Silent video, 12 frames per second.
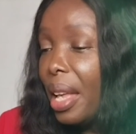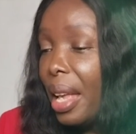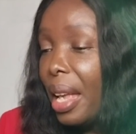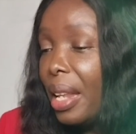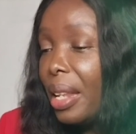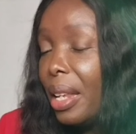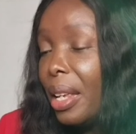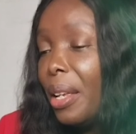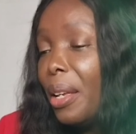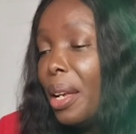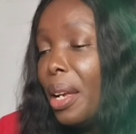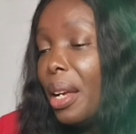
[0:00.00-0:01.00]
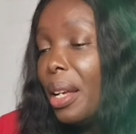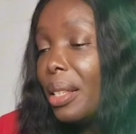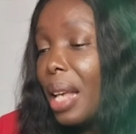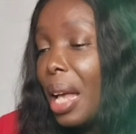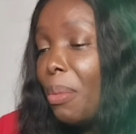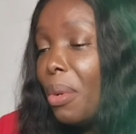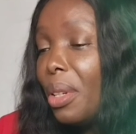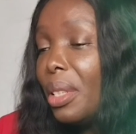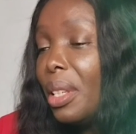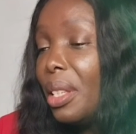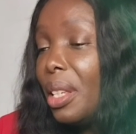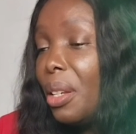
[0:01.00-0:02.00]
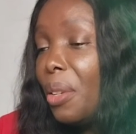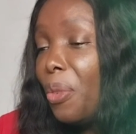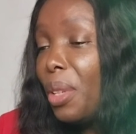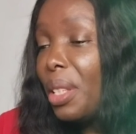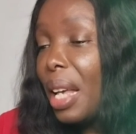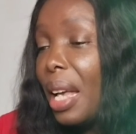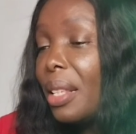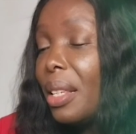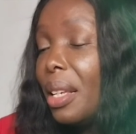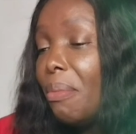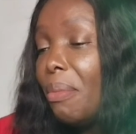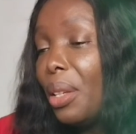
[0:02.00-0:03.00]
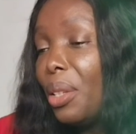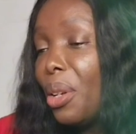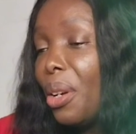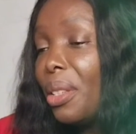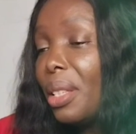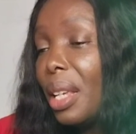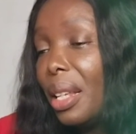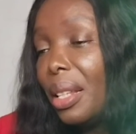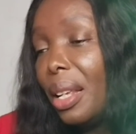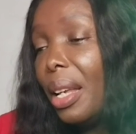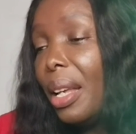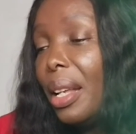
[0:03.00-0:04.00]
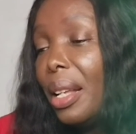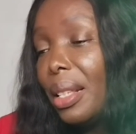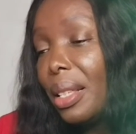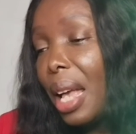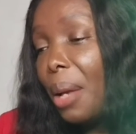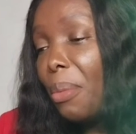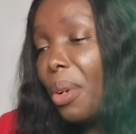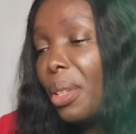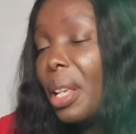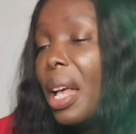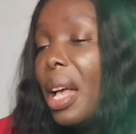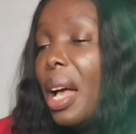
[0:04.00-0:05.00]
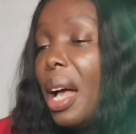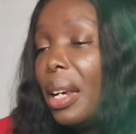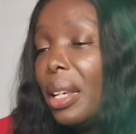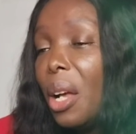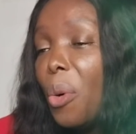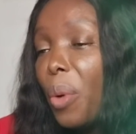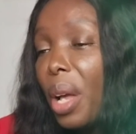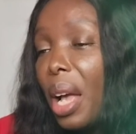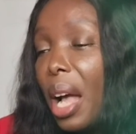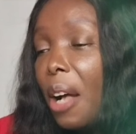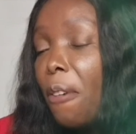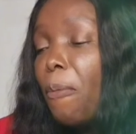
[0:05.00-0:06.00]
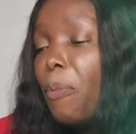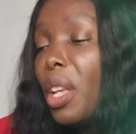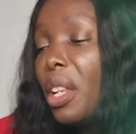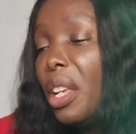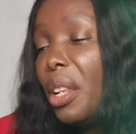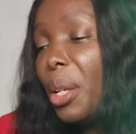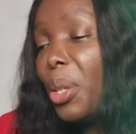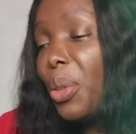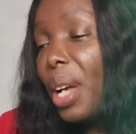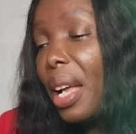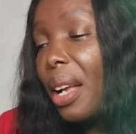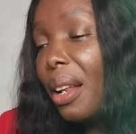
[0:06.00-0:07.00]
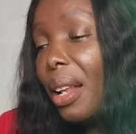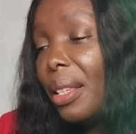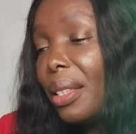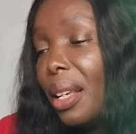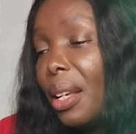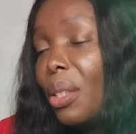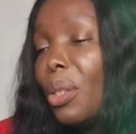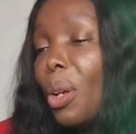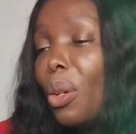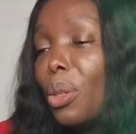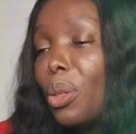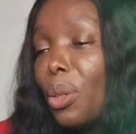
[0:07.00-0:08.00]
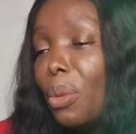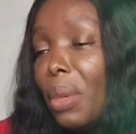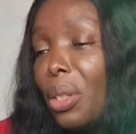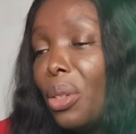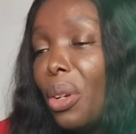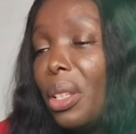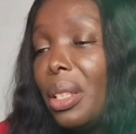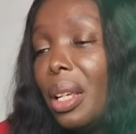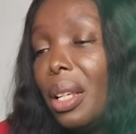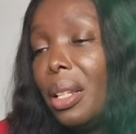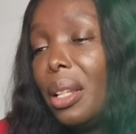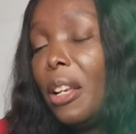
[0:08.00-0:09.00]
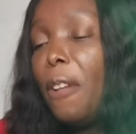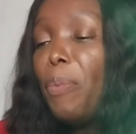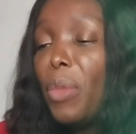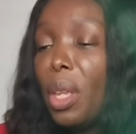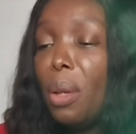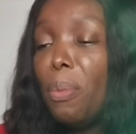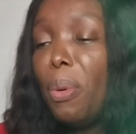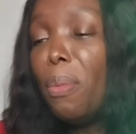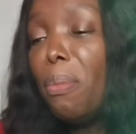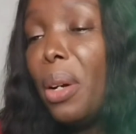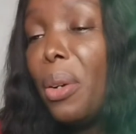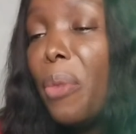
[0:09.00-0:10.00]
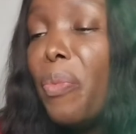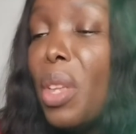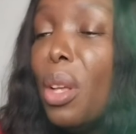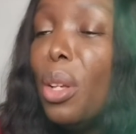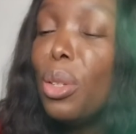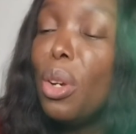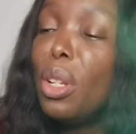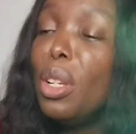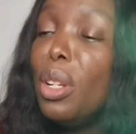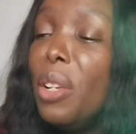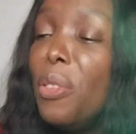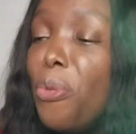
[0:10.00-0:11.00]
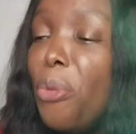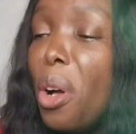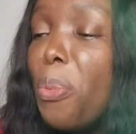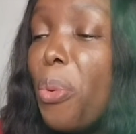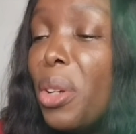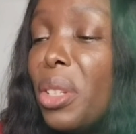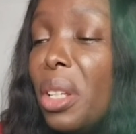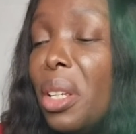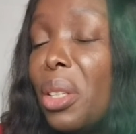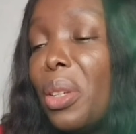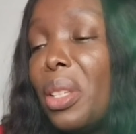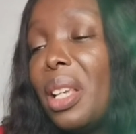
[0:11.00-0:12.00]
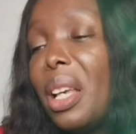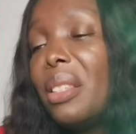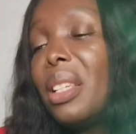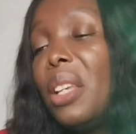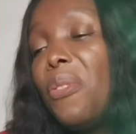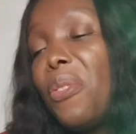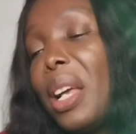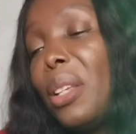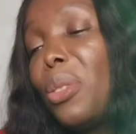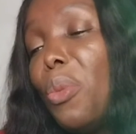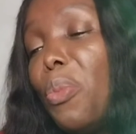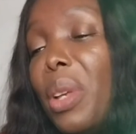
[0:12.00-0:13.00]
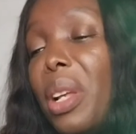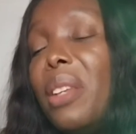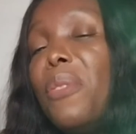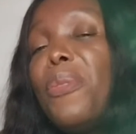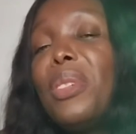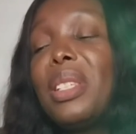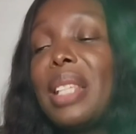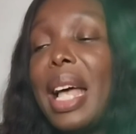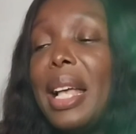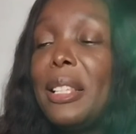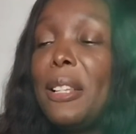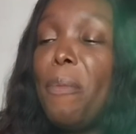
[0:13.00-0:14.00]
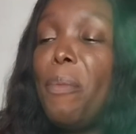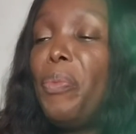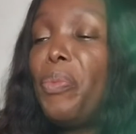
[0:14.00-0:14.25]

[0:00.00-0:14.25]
In the thymus, the T lymphocyte matures in the thymus. And then we have the natural killer cells also matures in the bone marrow. So the lymphoid progenitor cells give rise to B lymphocyte,